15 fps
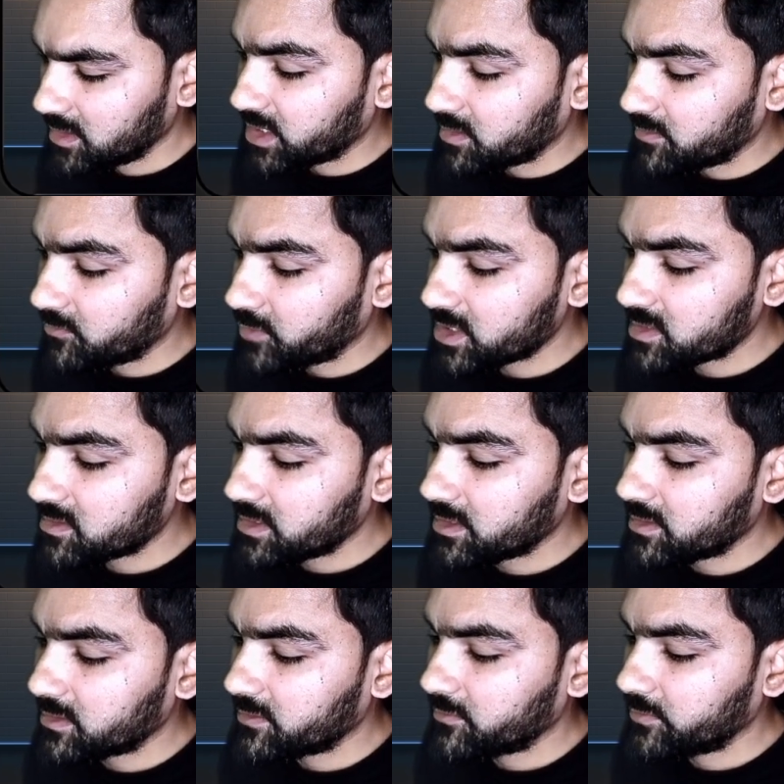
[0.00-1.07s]
then first
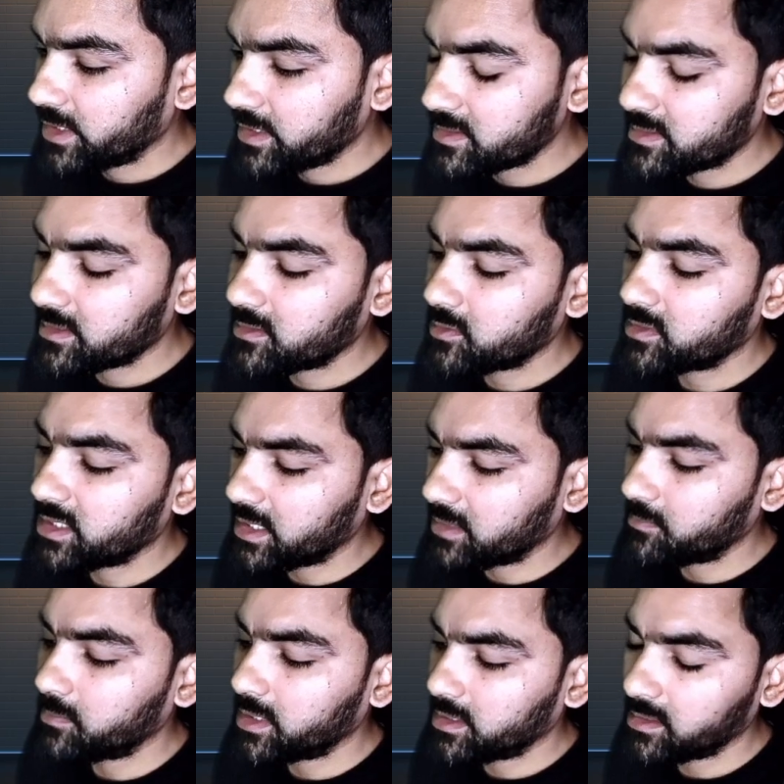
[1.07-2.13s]
it feeds it to the
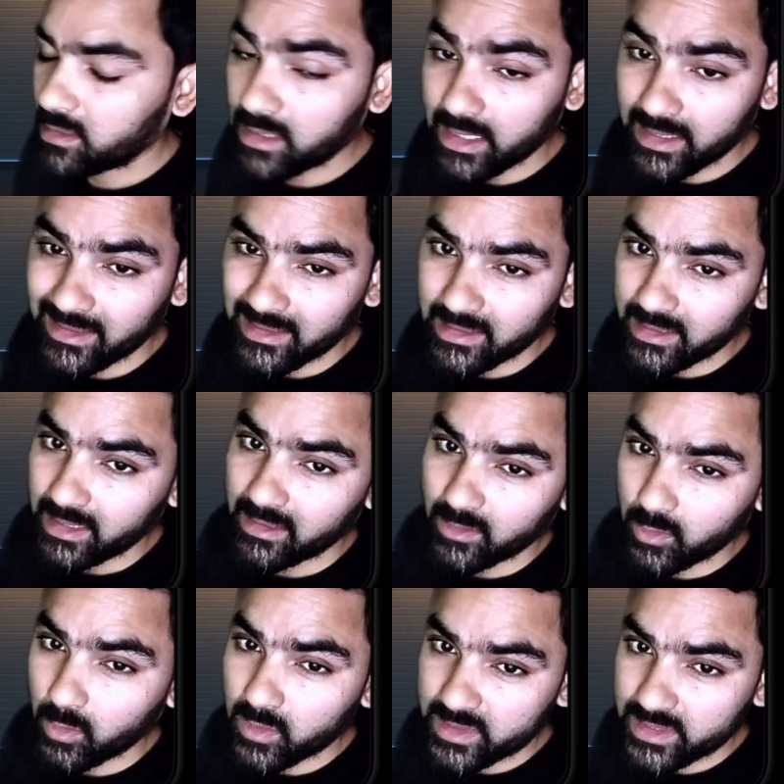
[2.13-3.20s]
embedder and
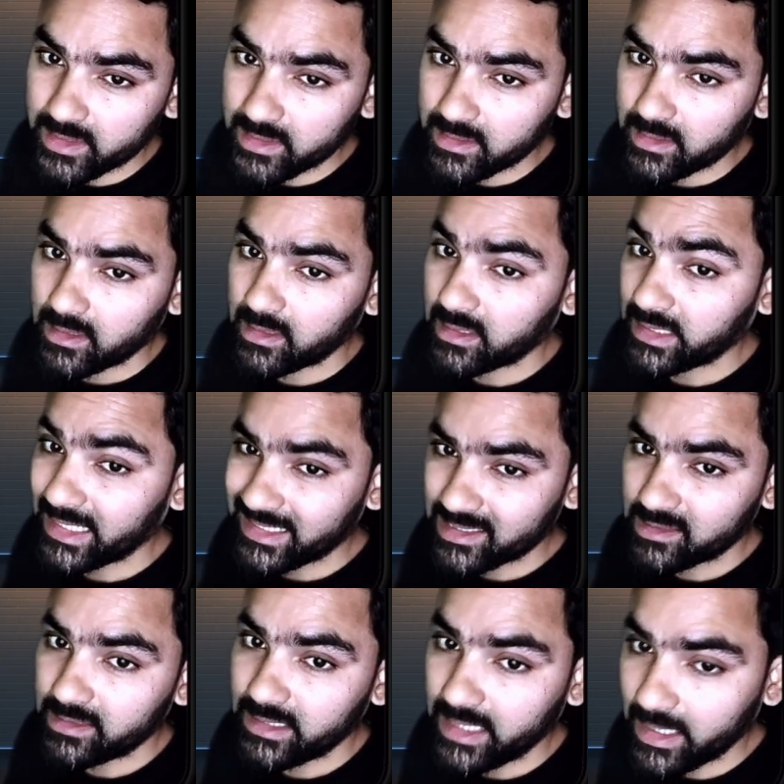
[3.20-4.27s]
encodes it and
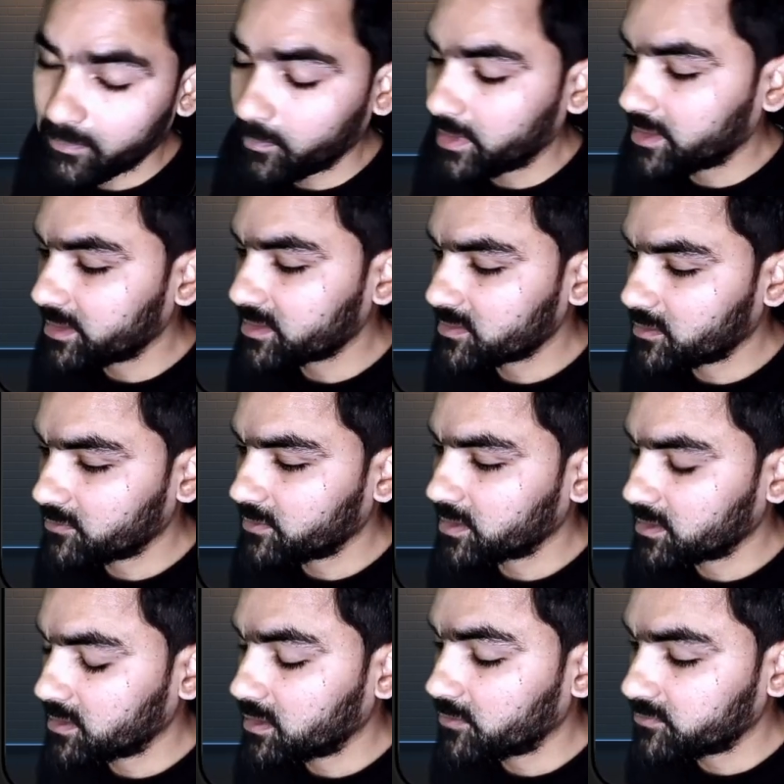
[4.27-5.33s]
get the embeddings of
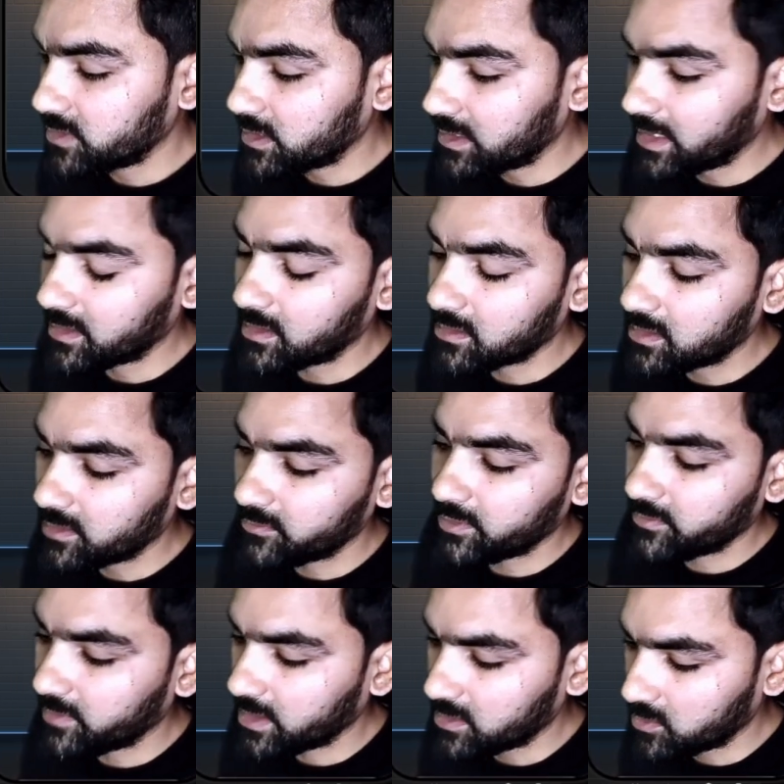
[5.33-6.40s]
it, of the data that
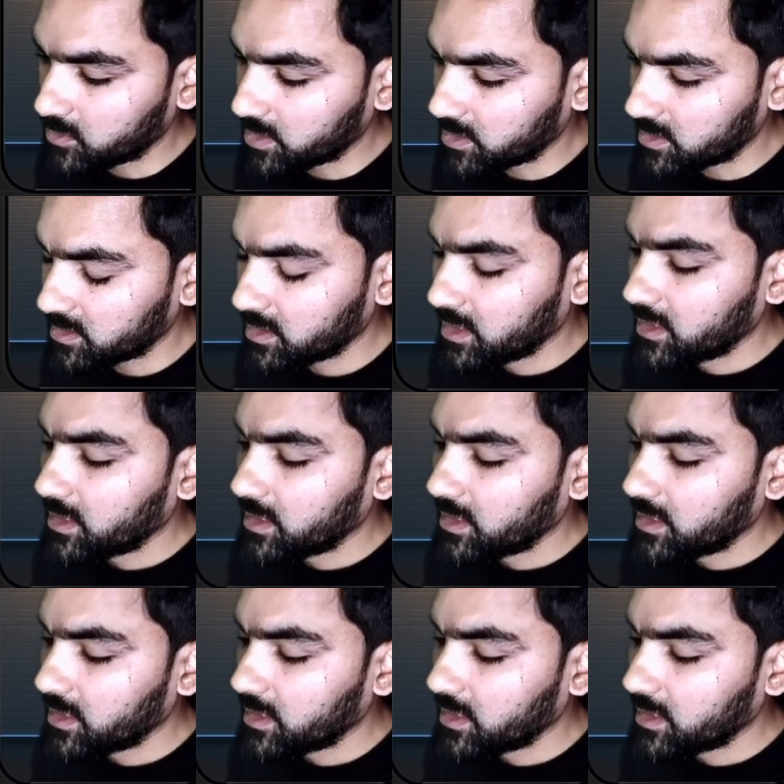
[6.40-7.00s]
we fed to it,